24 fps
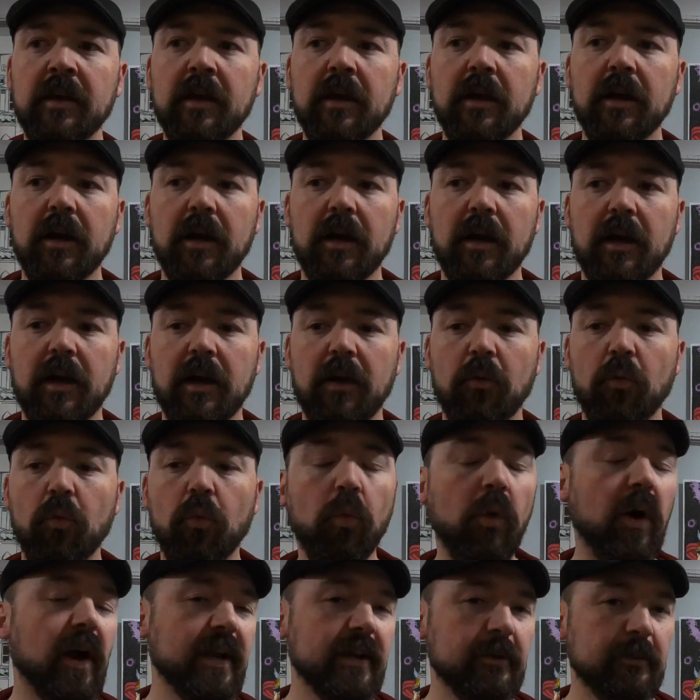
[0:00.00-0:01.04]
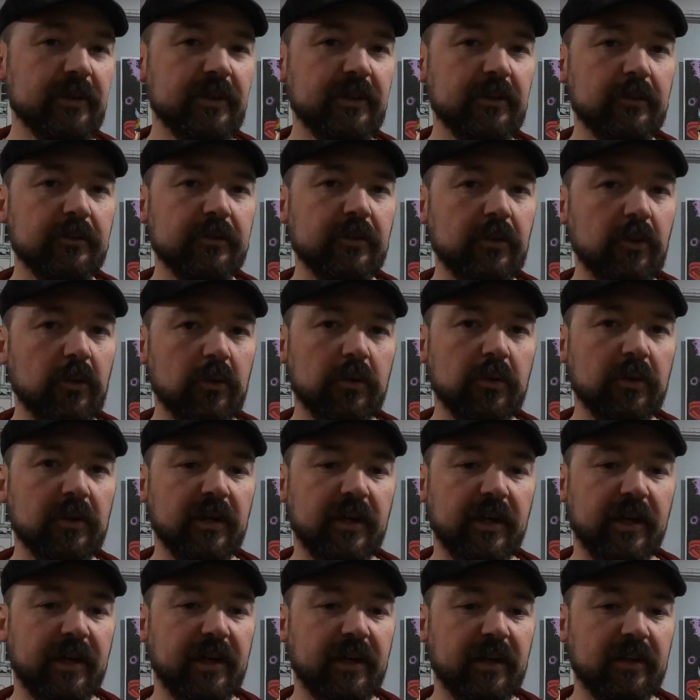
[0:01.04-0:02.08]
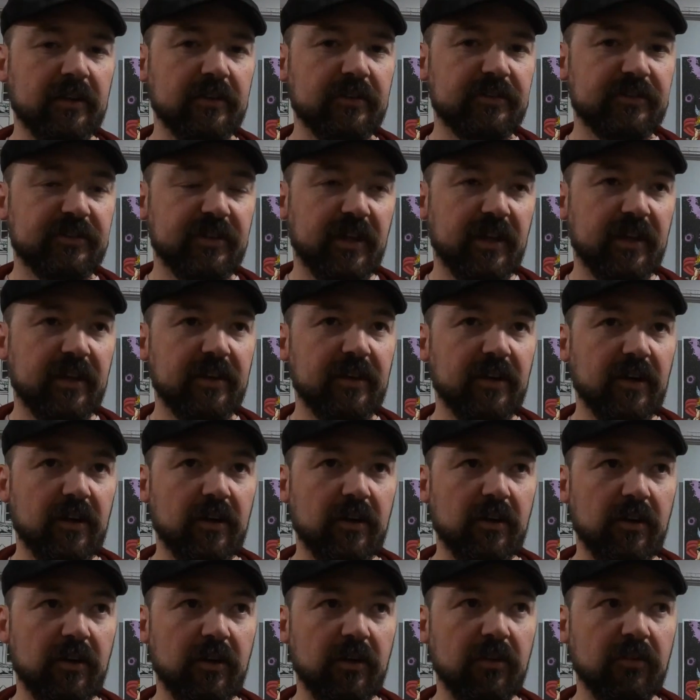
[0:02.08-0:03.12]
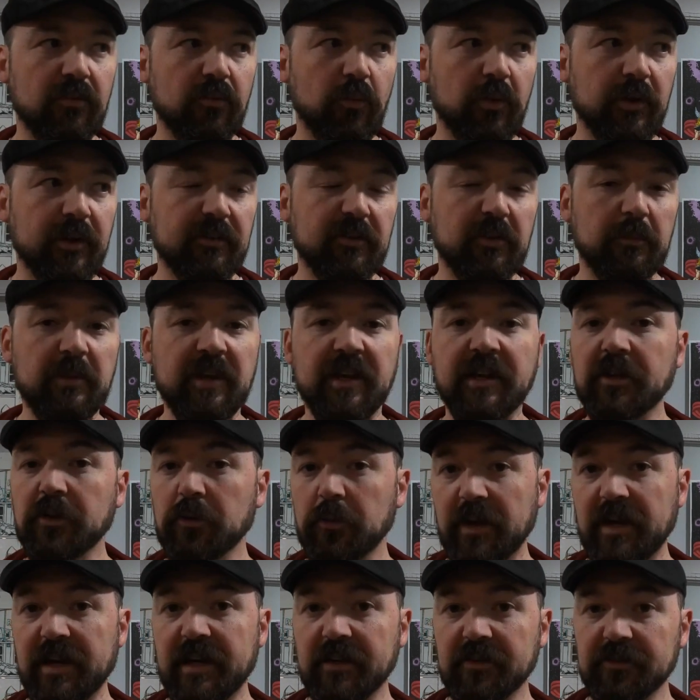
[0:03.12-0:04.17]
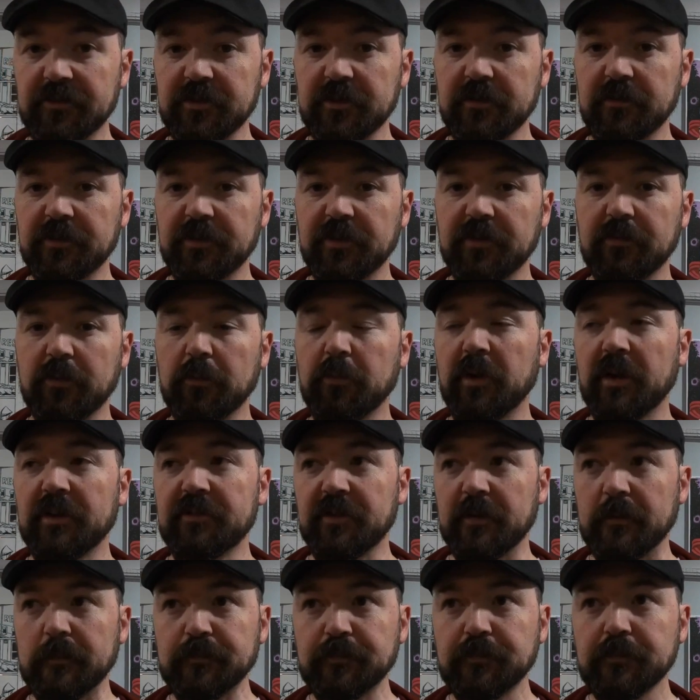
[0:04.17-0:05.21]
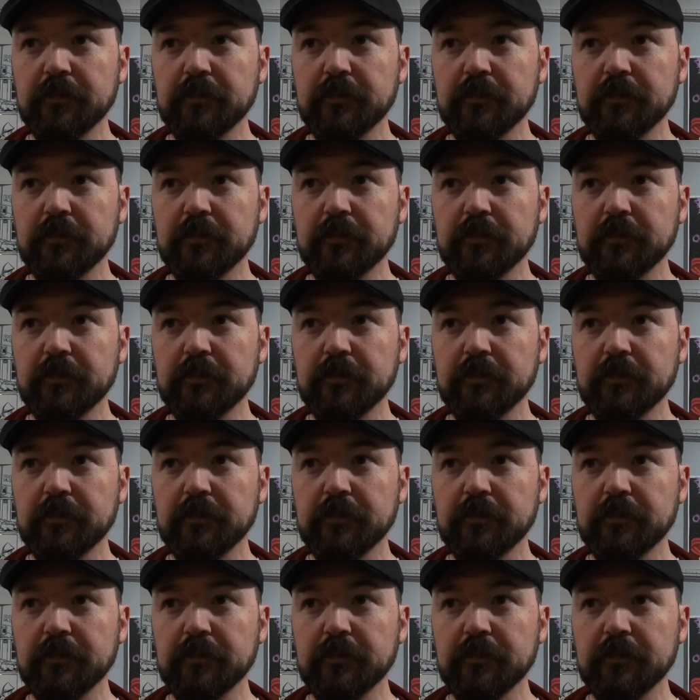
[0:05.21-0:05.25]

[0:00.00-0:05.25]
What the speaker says: Why do I use a local guy instead of one of the main grading services for pressing?